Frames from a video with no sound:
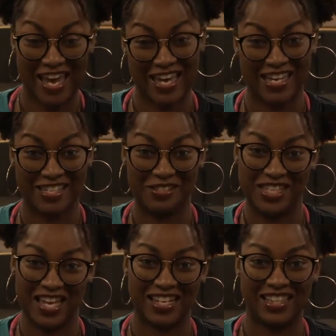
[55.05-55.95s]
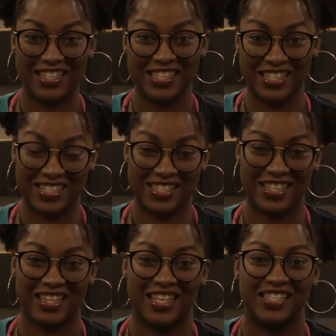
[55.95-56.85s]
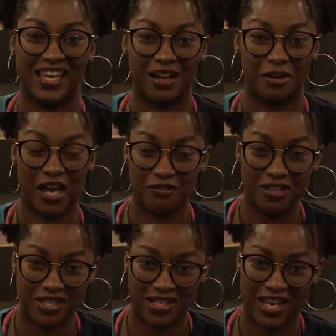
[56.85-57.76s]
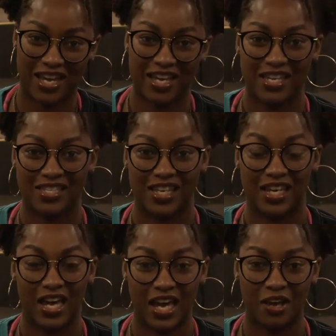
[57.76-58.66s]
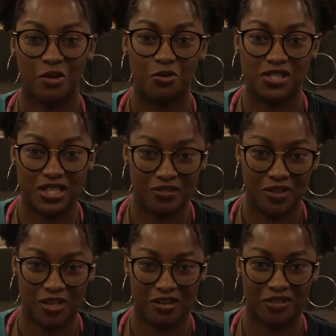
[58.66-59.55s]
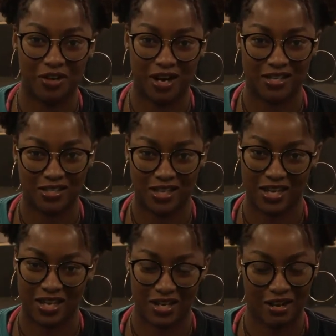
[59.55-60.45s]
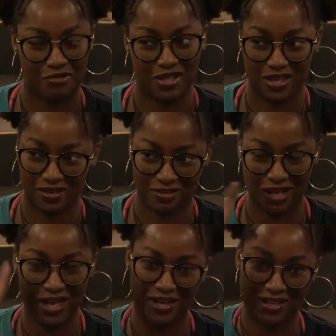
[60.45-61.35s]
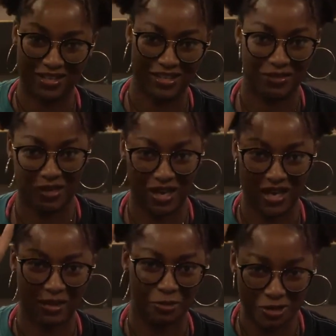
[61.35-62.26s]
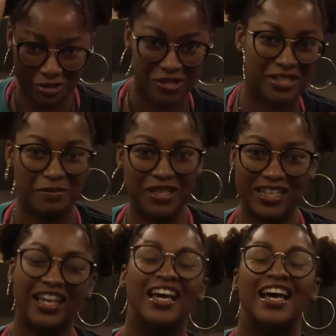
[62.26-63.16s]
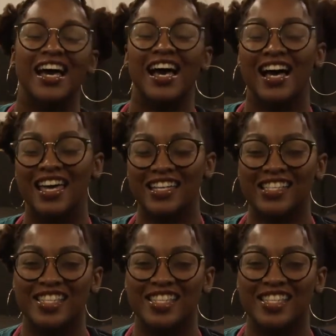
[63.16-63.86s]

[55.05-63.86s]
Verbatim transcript: and you sit in these seats that they set out every Sunday saying, Hey, who wants to give their life to Christ? And I was like, Okay, I will do it, me. And